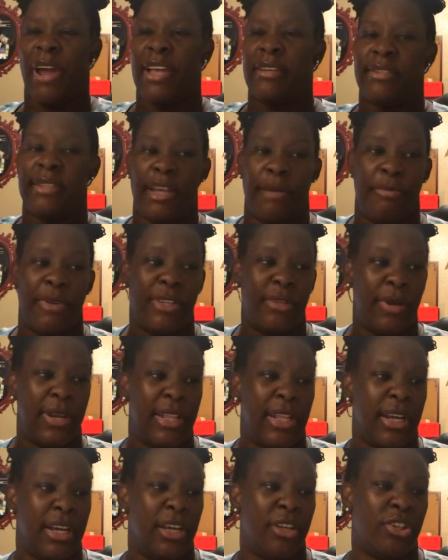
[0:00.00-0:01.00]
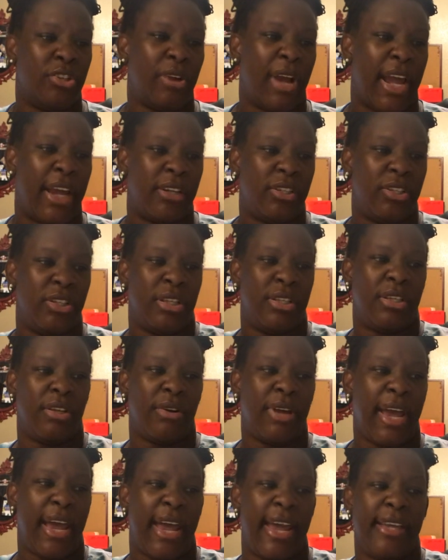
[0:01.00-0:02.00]
get rested between the
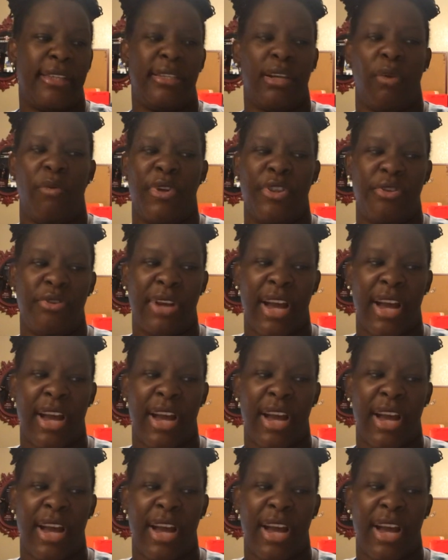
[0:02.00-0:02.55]
contractions, okay?